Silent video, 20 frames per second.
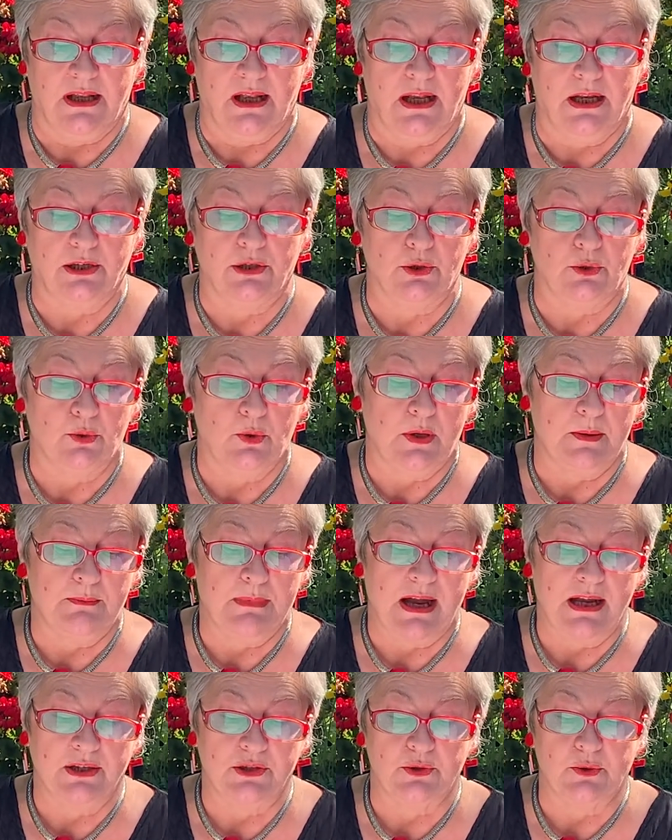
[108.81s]
And who am
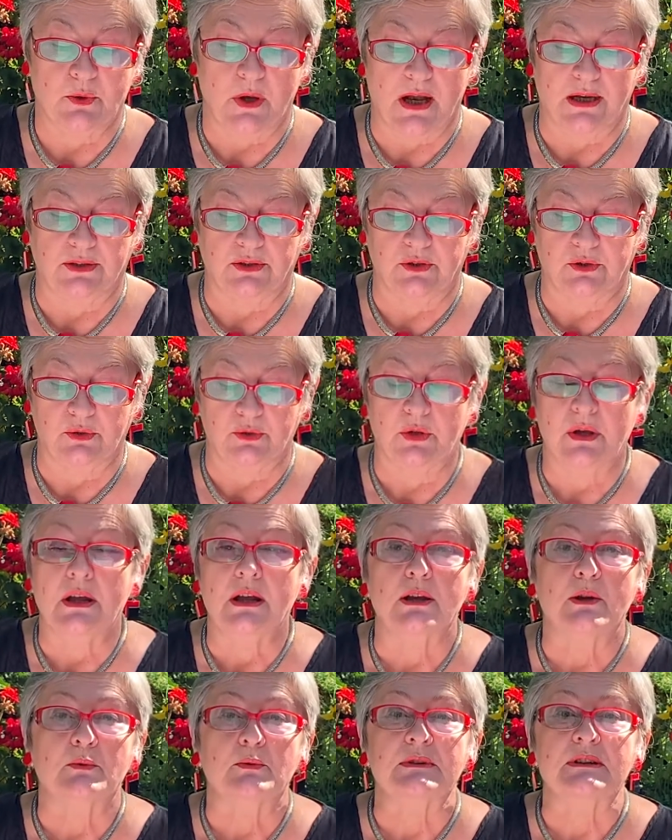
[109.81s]
I to argue
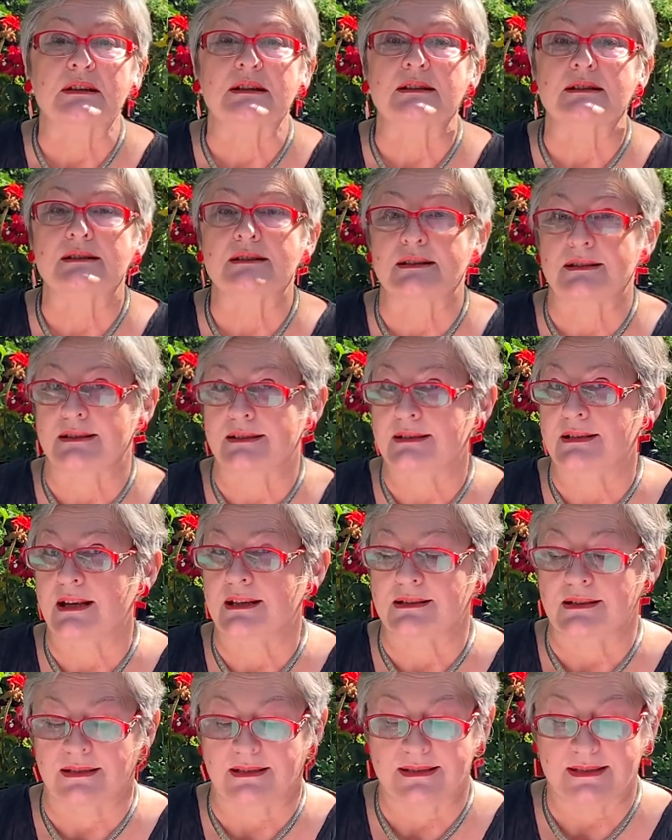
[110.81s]
with his
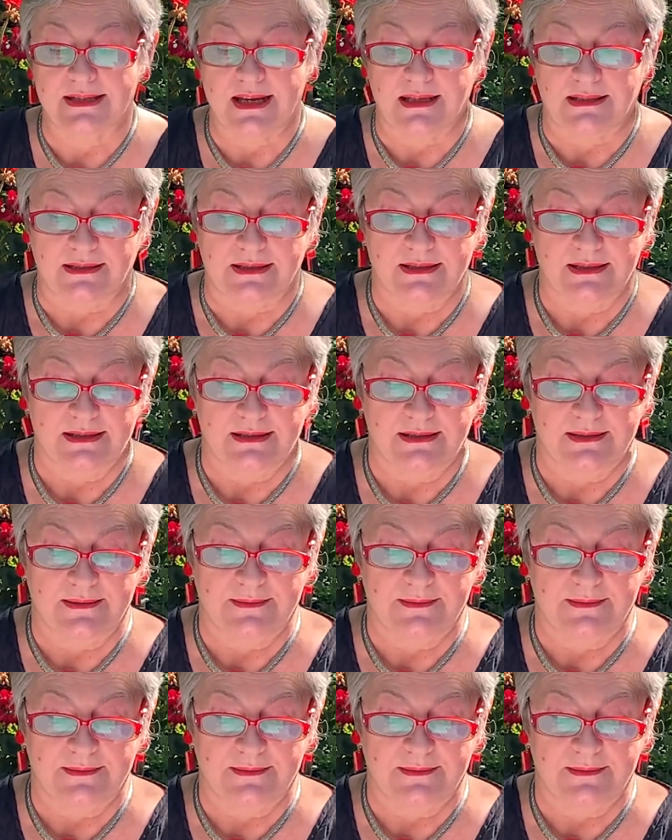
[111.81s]
aesthetic sense?